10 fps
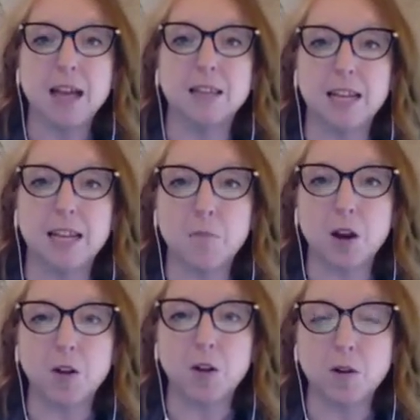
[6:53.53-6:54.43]
Eleni
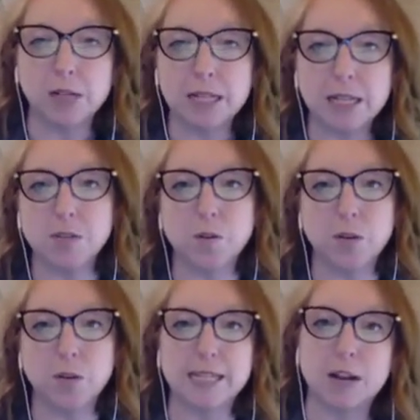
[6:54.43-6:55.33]
Margaronis, who
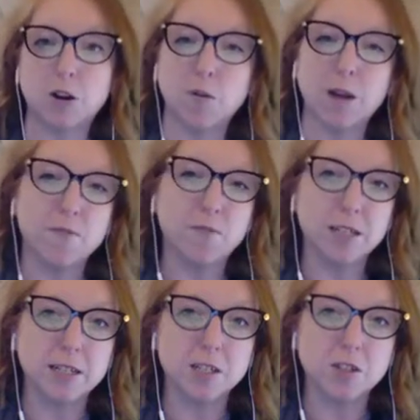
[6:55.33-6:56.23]
is our
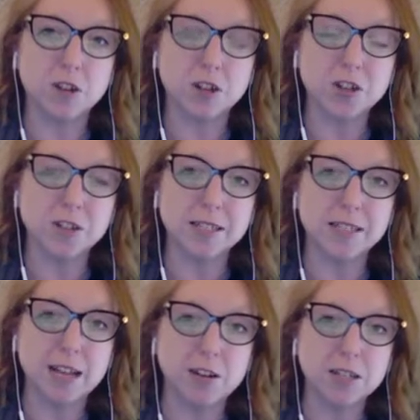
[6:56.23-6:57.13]
grant-funded instructional
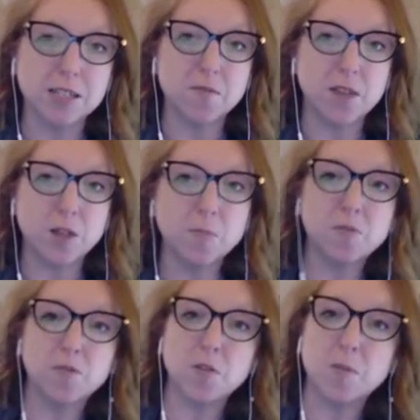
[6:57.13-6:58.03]
designer, is
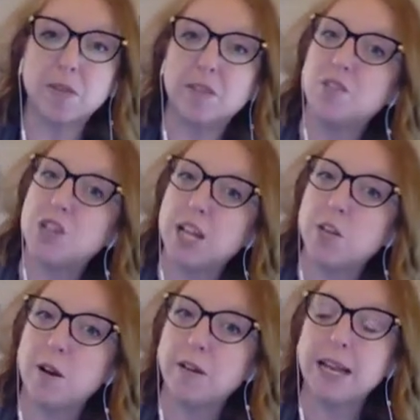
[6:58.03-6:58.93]
available for the month of
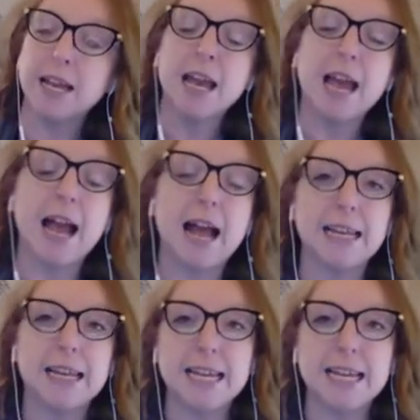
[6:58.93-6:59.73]
January at